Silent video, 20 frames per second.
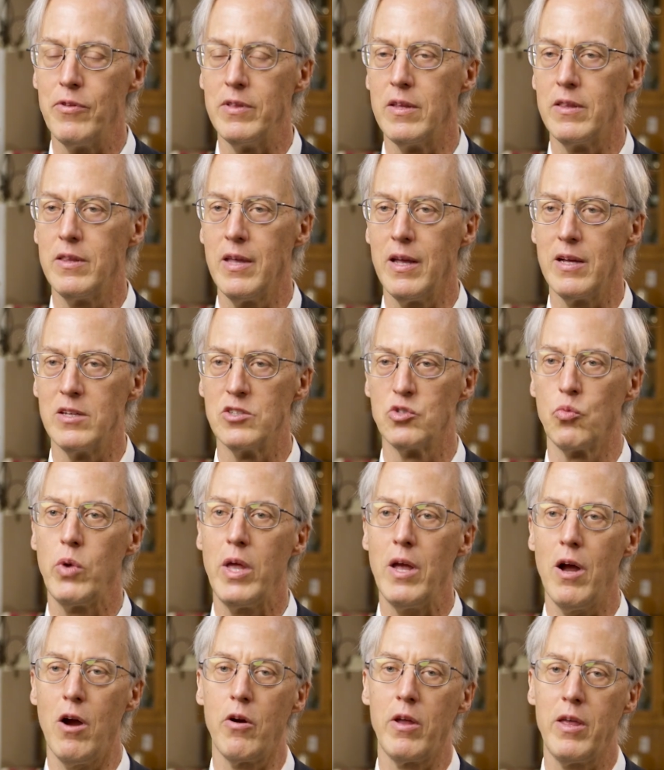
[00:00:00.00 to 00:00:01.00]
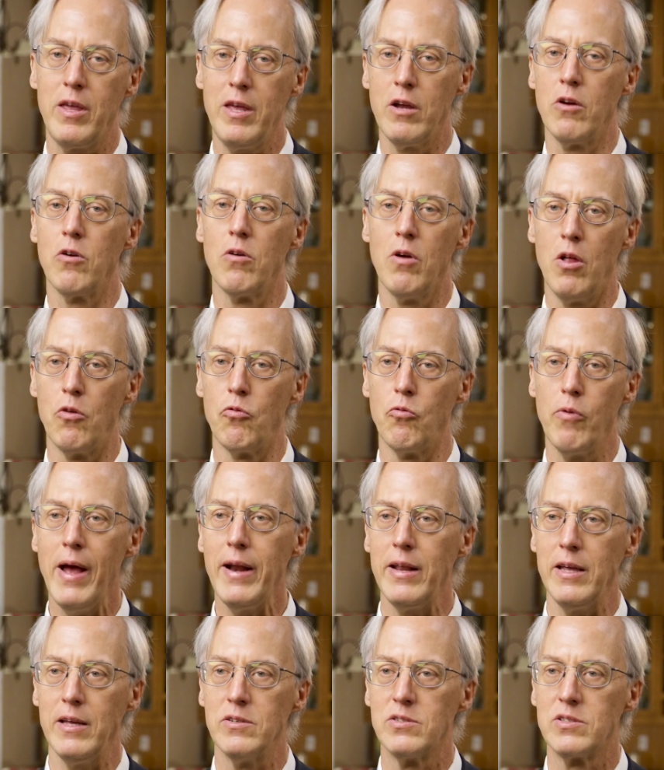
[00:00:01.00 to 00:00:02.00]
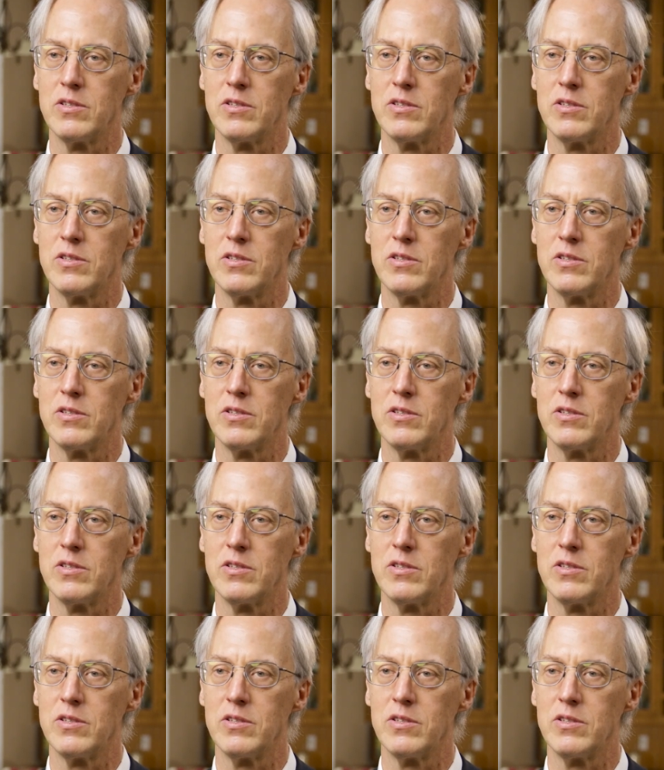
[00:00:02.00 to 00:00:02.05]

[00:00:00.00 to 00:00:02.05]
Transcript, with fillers: And the thing is, we are here already.